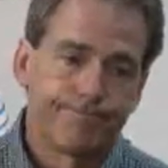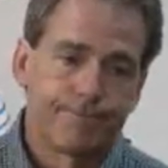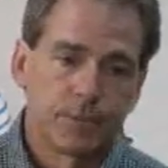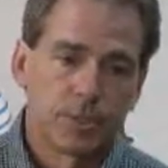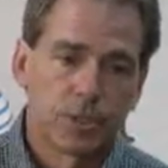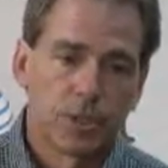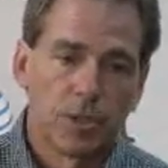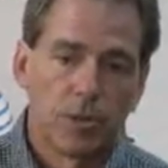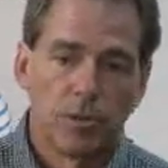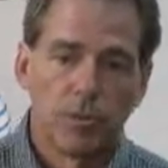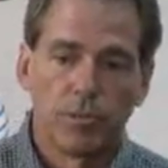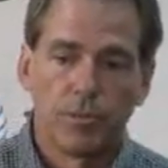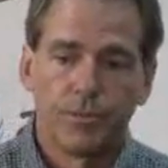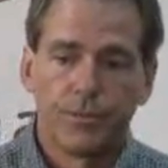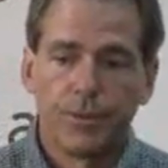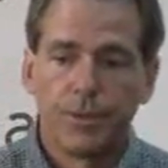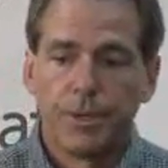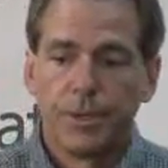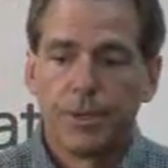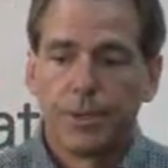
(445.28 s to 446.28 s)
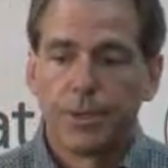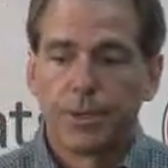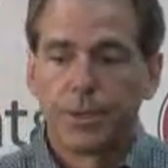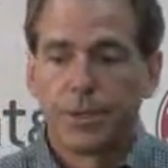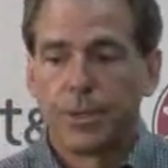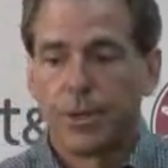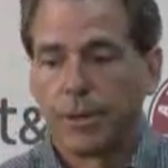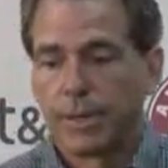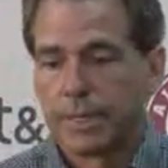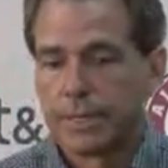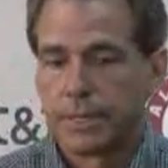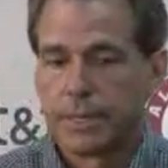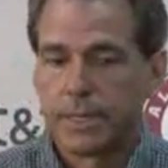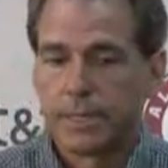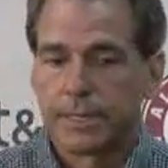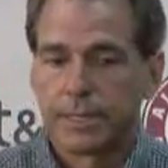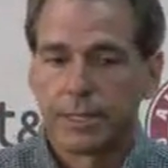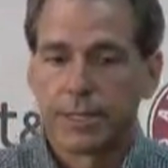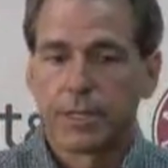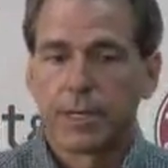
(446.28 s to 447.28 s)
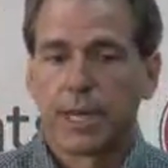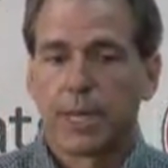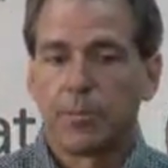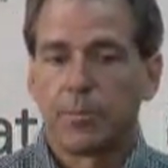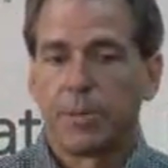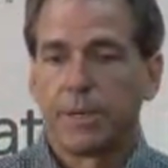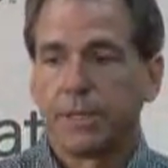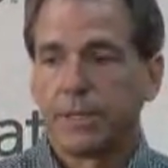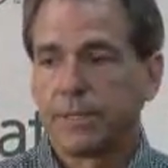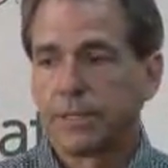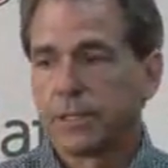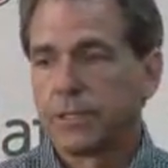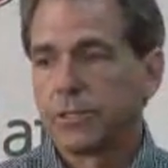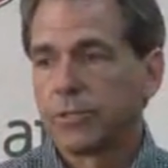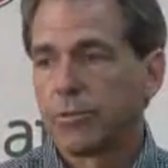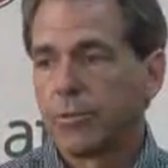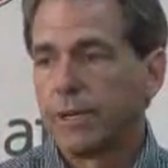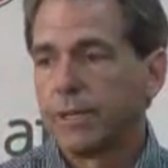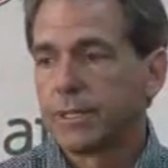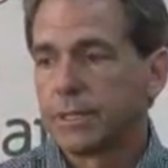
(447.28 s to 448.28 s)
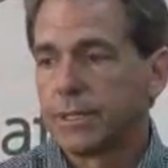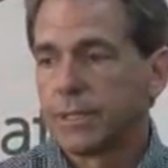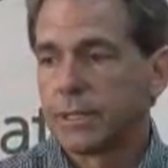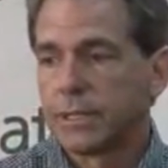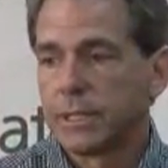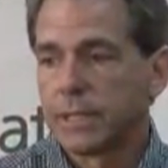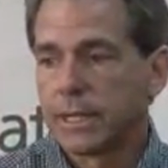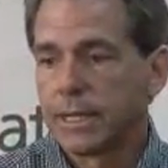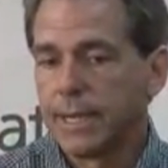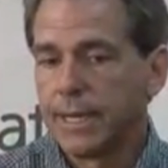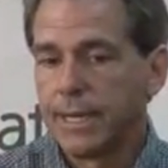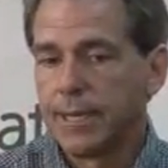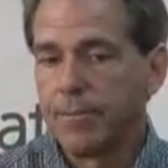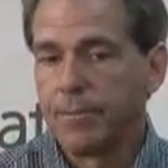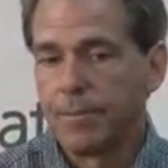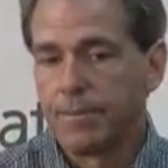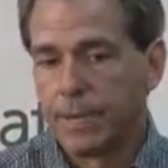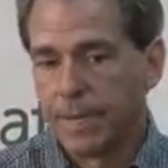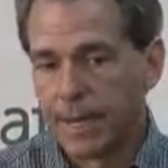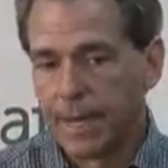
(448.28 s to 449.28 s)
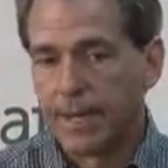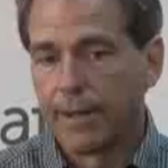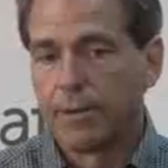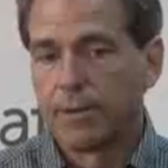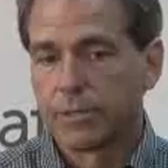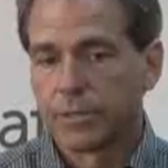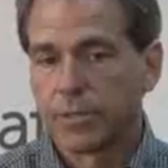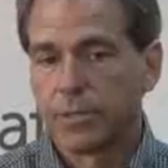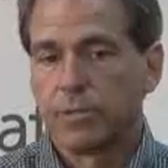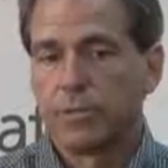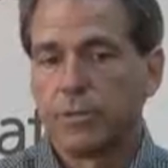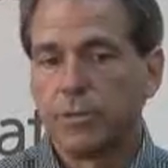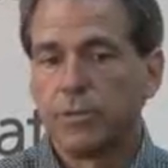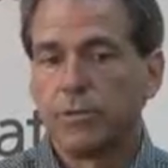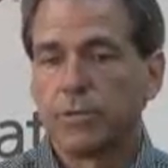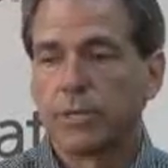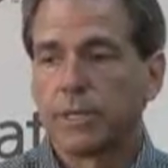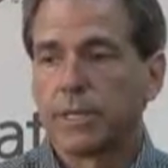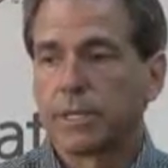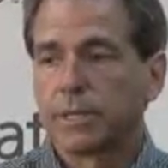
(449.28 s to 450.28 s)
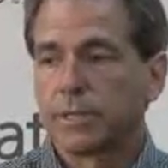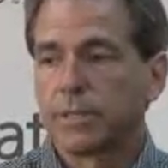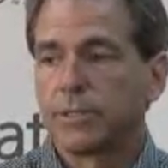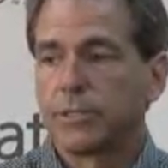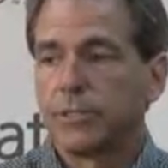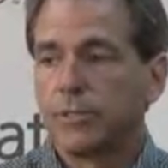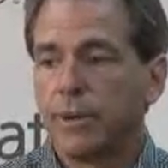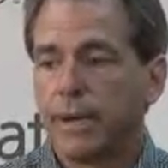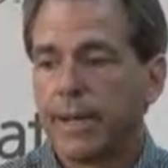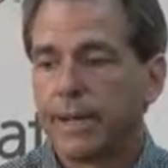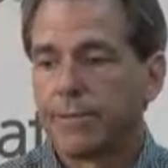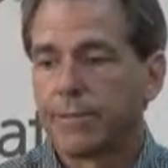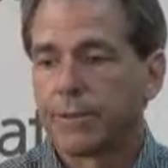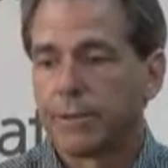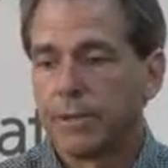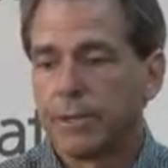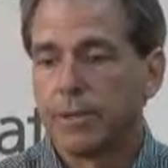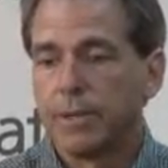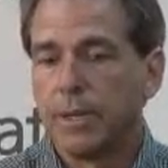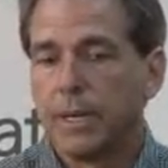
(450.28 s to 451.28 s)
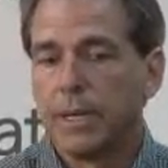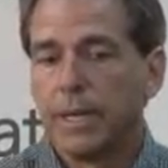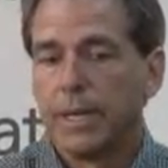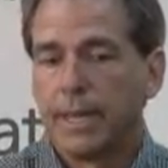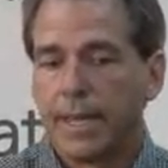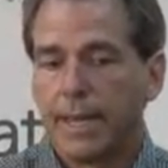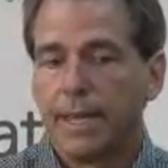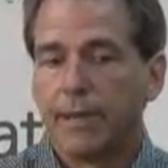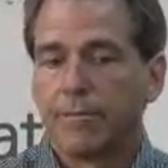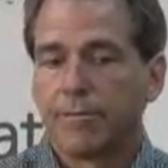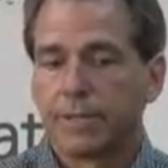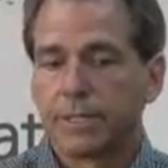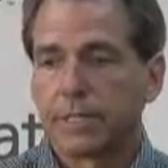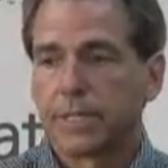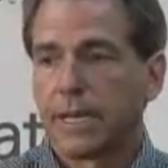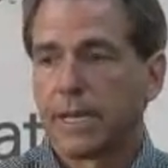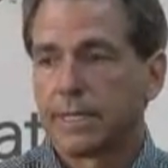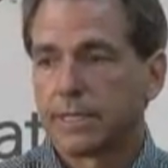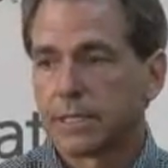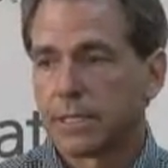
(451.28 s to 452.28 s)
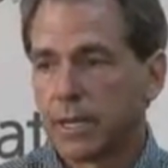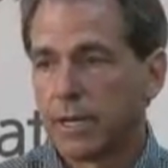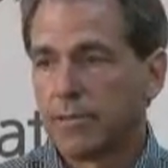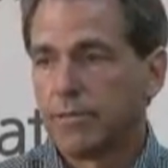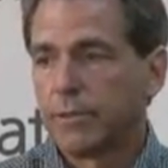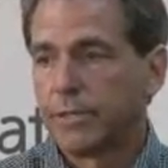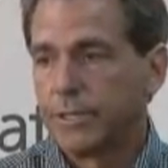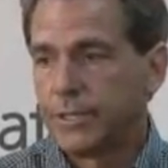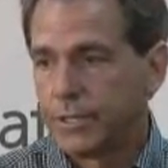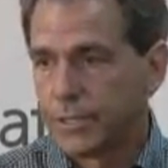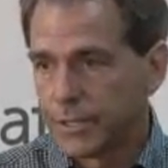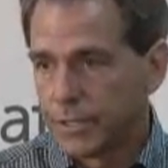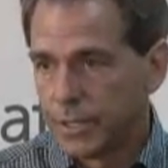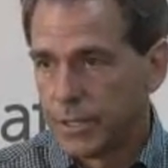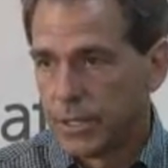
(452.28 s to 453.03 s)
so, you know, I think you got to play the situations in the game, but I also do think that you have to emphasize coverage